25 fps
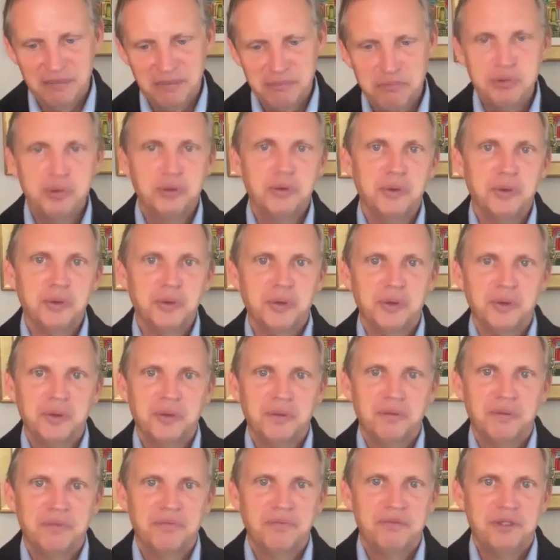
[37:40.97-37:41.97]
pool
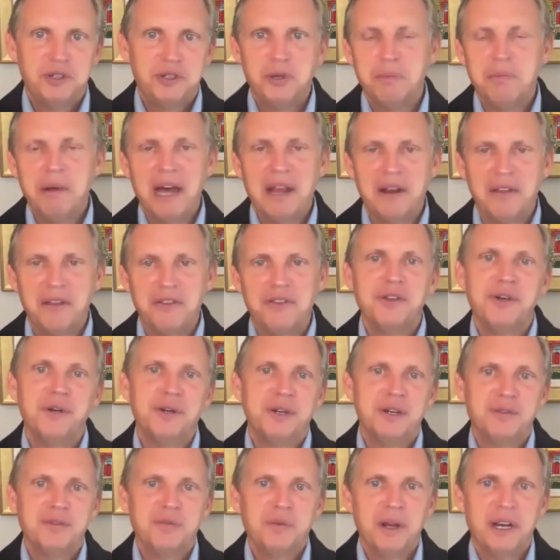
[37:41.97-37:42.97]
to about a
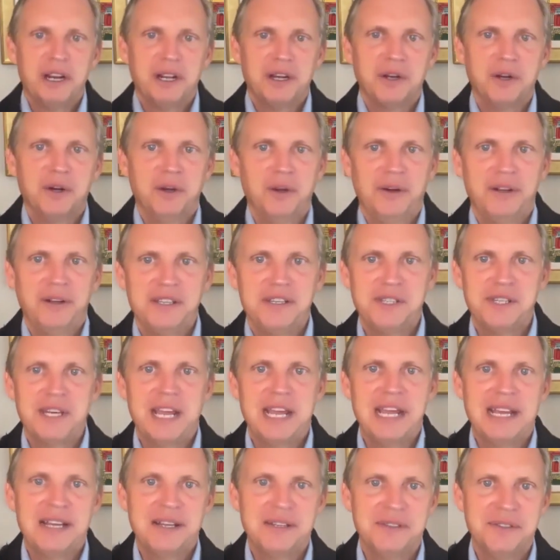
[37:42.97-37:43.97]
third of what it currently
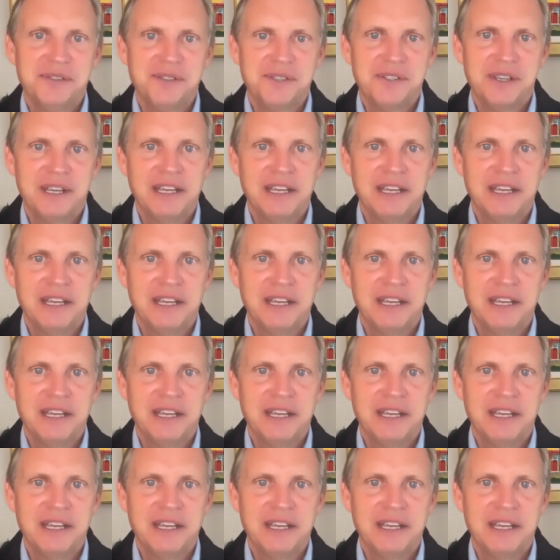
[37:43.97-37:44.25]
stands,